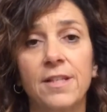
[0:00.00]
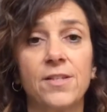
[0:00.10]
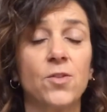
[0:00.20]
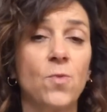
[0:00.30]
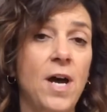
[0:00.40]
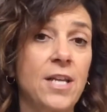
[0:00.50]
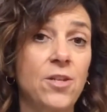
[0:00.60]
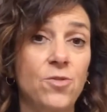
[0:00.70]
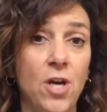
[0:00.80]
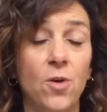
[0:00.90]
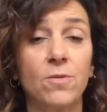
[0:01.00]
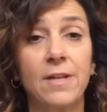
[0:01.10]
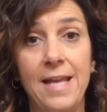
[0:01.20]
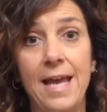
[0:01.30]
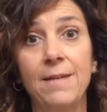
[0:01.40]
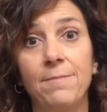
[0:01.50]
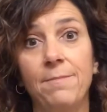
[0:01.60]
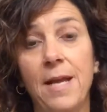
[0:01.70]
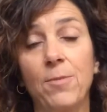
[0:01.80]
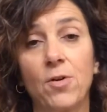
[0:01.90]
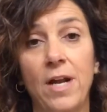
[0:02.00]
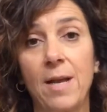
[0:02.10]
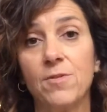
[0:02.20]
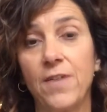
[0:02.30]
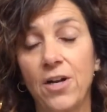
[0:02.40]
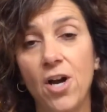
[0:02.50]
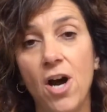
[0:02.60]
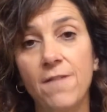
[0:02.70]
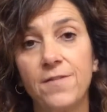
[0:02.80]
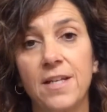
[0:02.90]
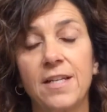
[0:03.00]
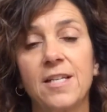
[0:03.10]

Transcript: This is why you don't get mammograms very often,